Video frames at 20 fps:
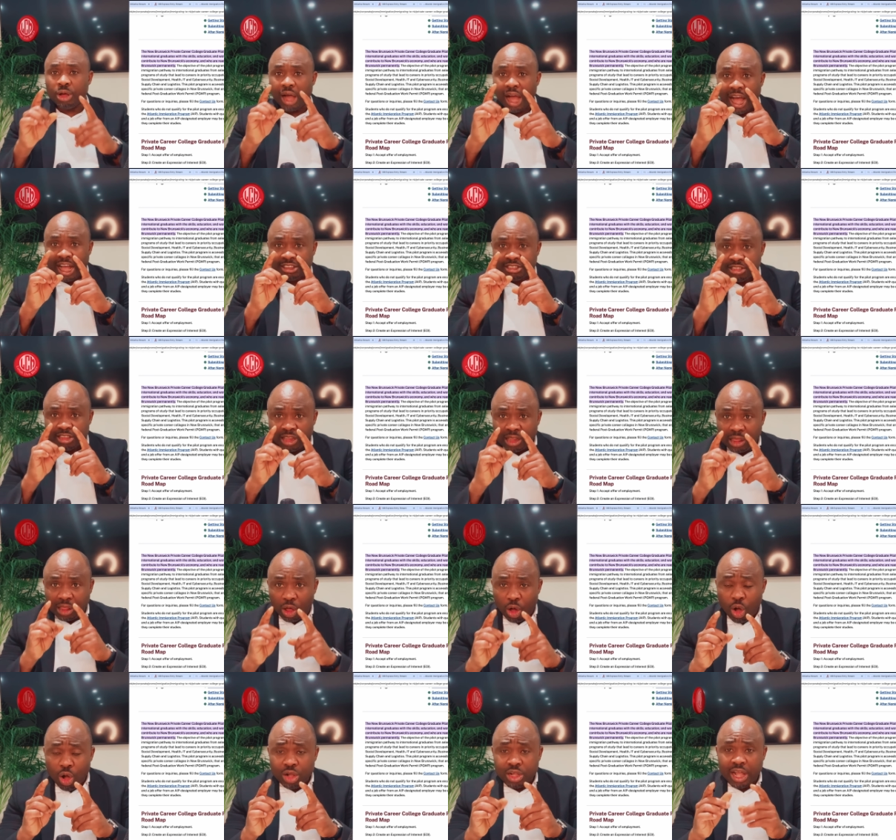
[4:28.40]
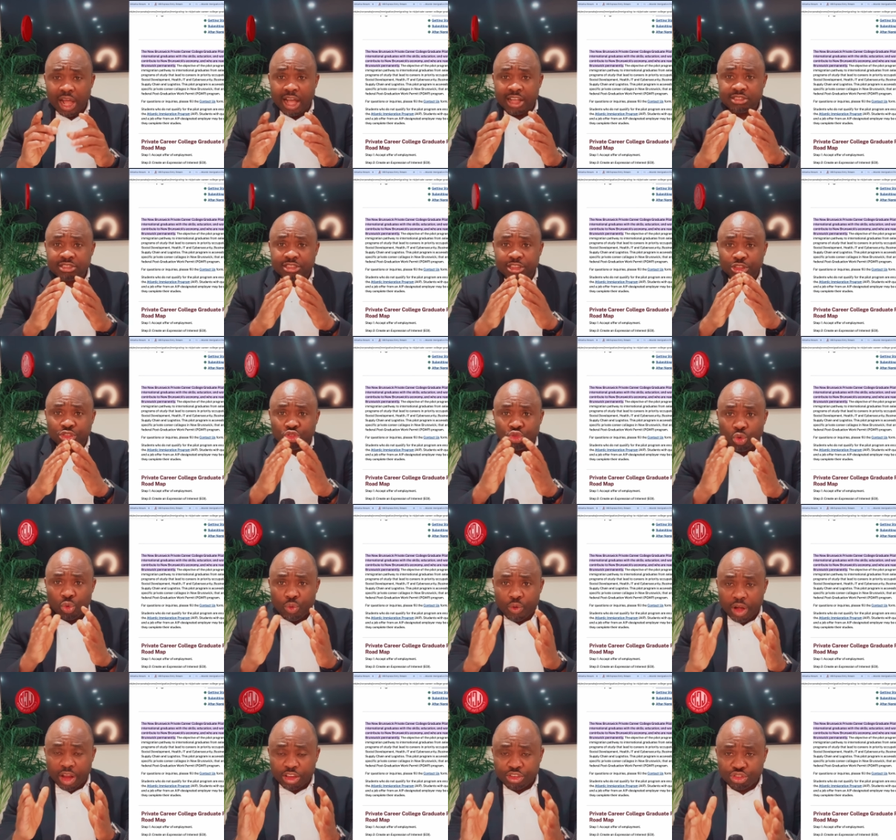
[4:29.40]
as long as the
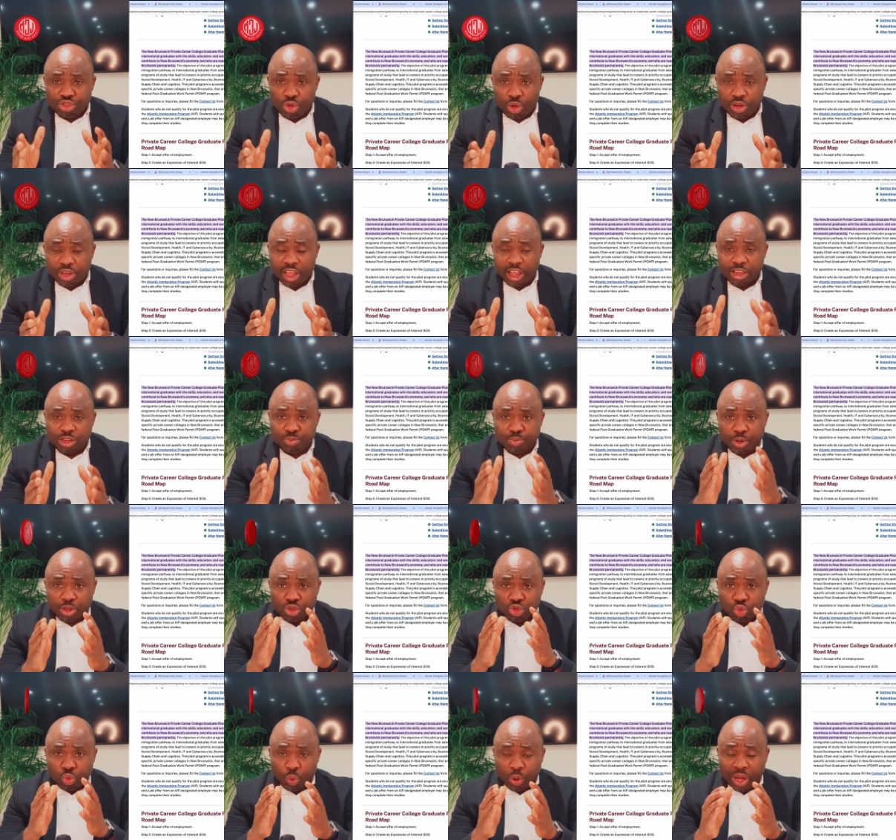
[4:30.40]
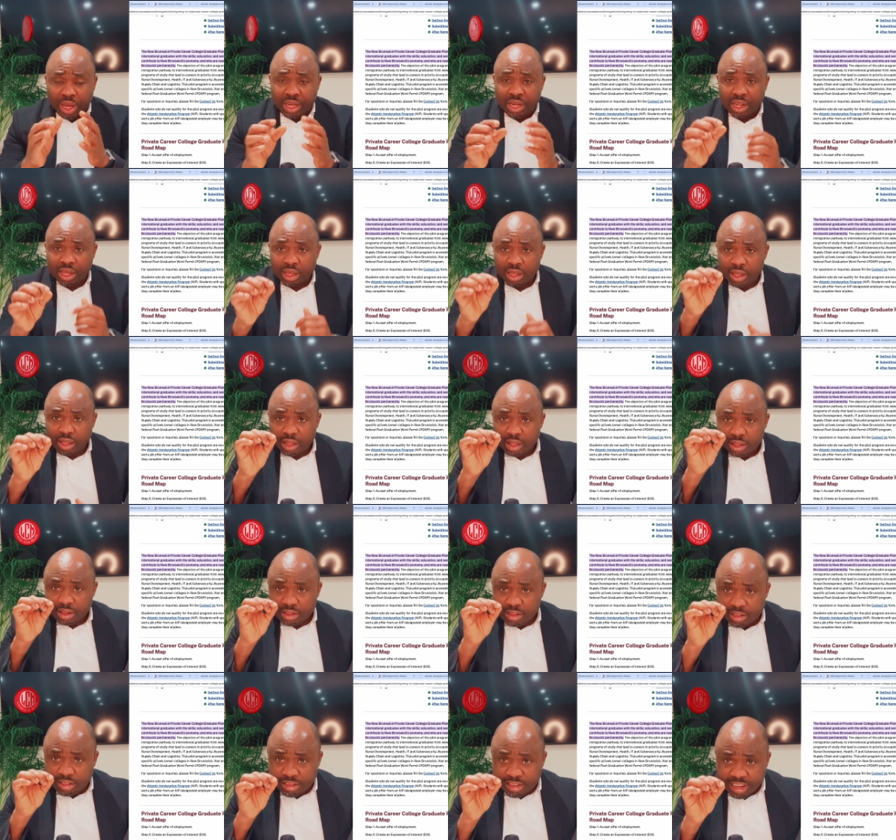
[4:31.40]
duration is between
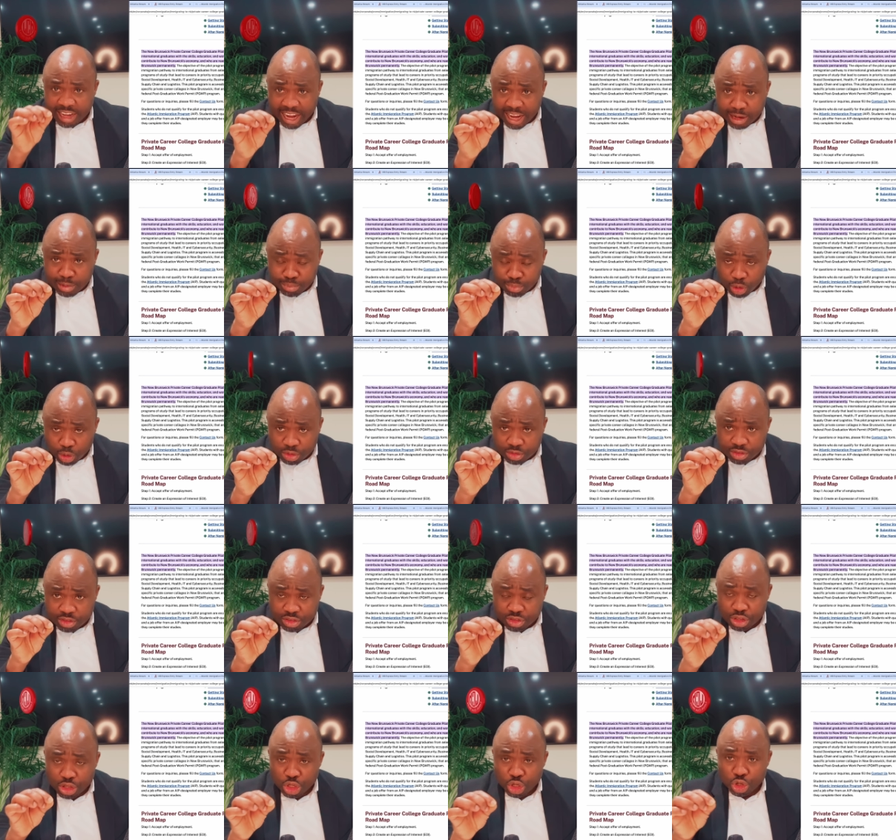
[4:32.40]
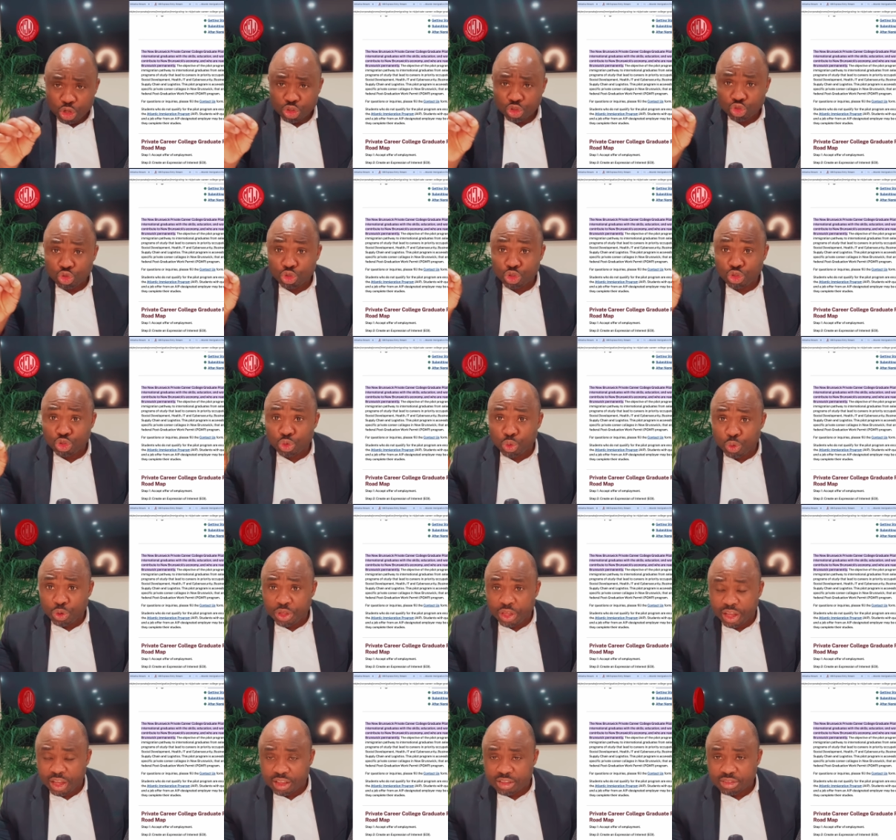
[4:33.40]
ten months to two
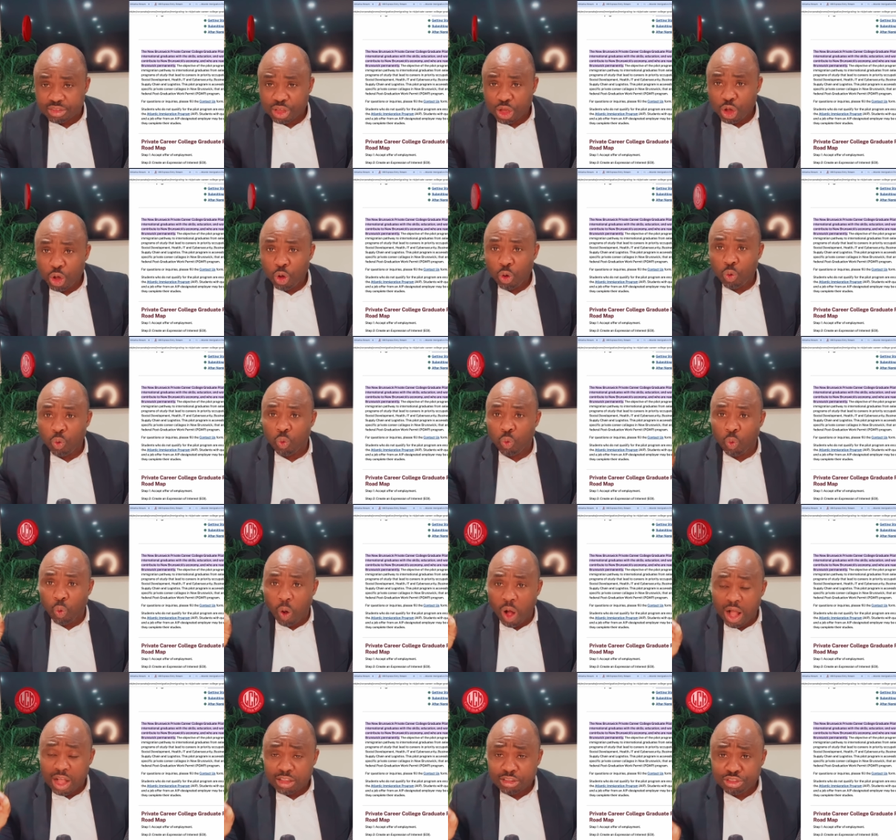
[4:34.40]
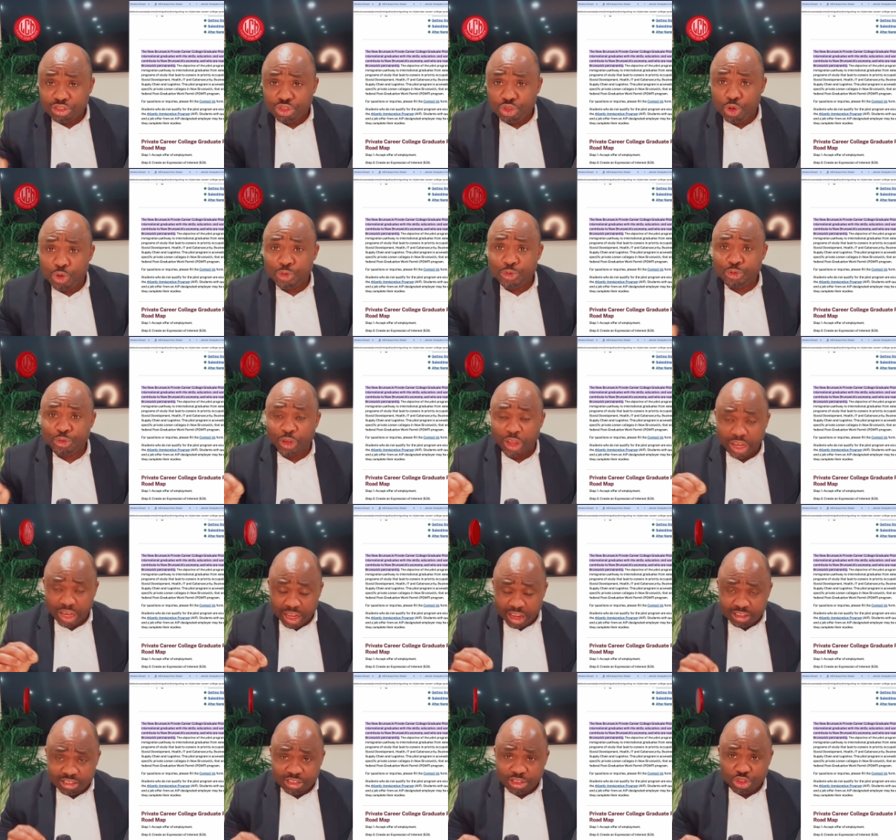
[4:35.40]
years, once you
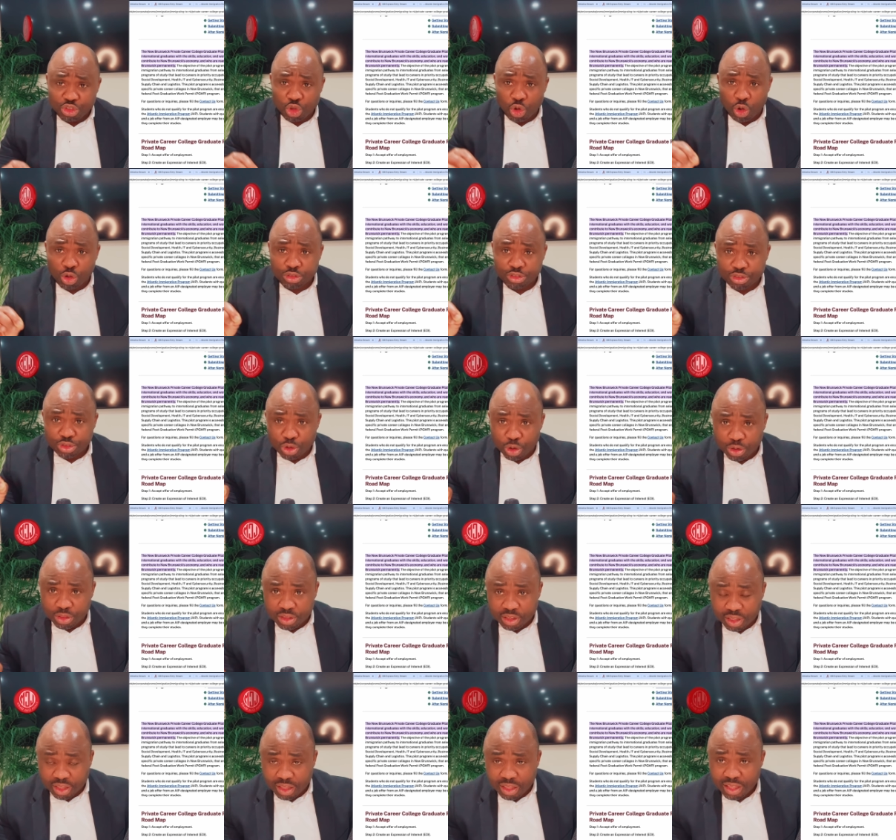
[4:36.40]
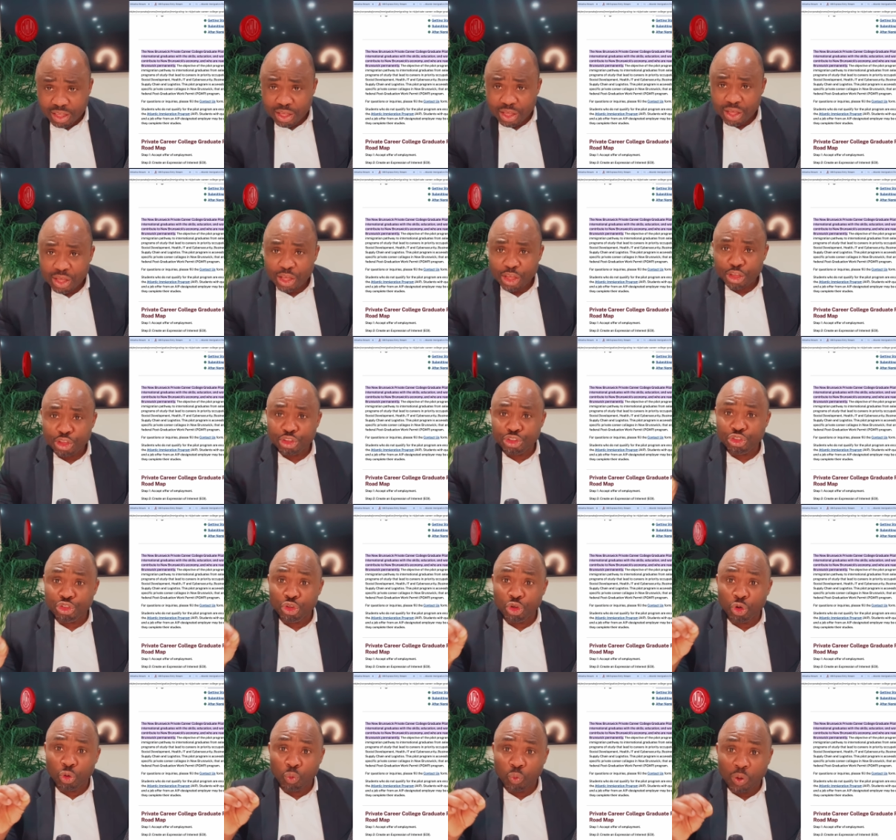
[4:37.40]
finish your study,
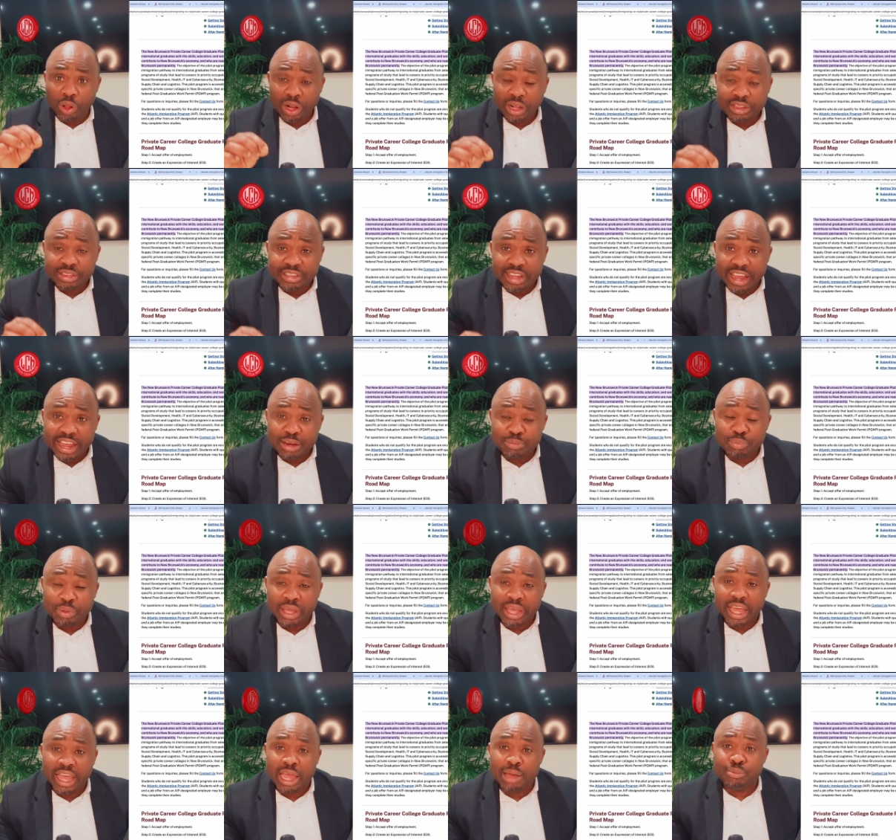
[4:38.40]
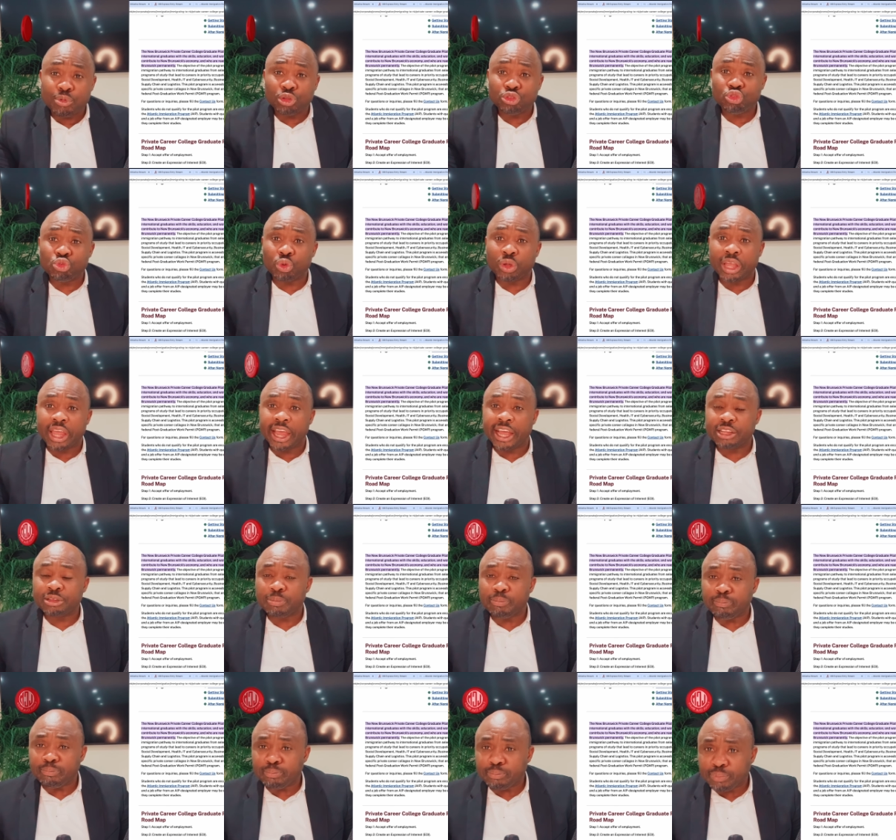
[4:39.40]
you will then be able to get
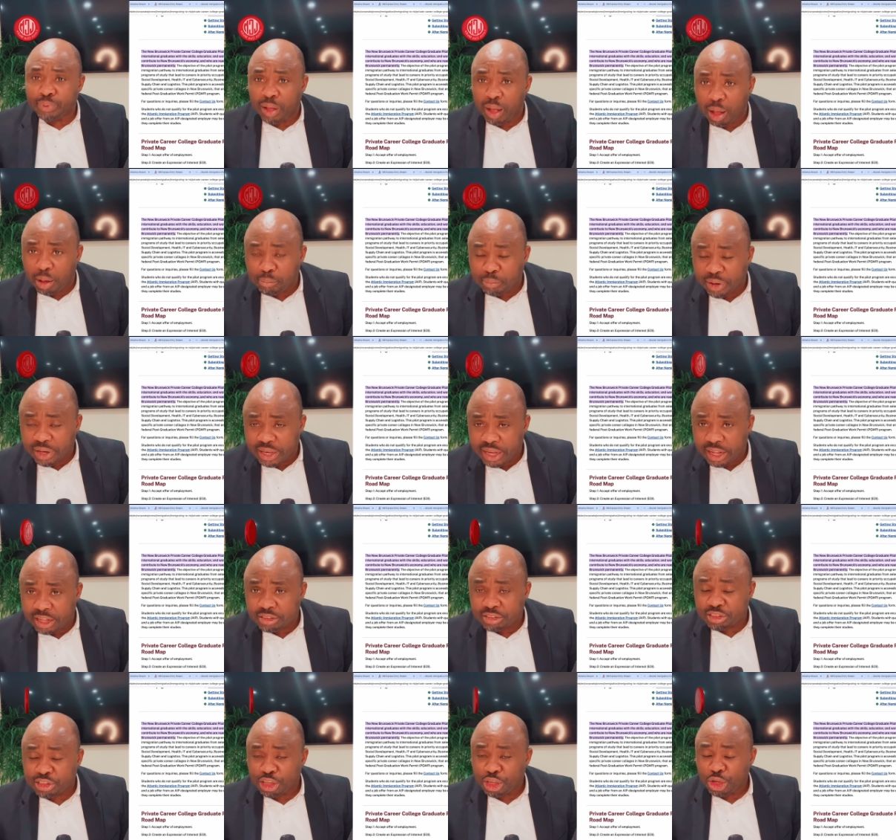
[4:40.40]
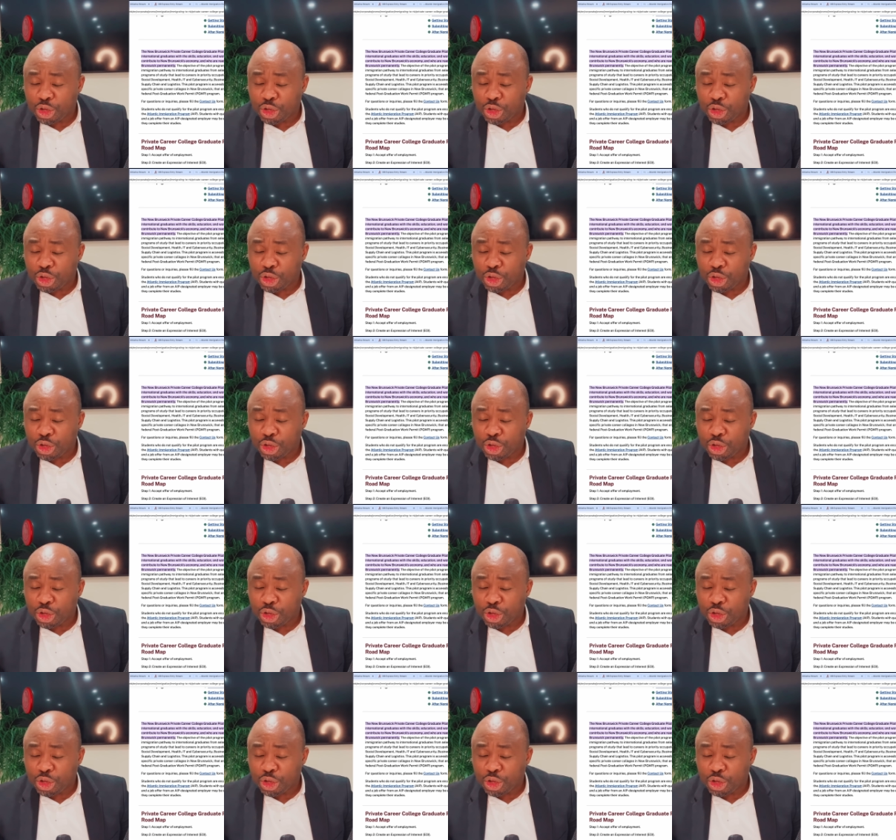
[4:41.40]
permanent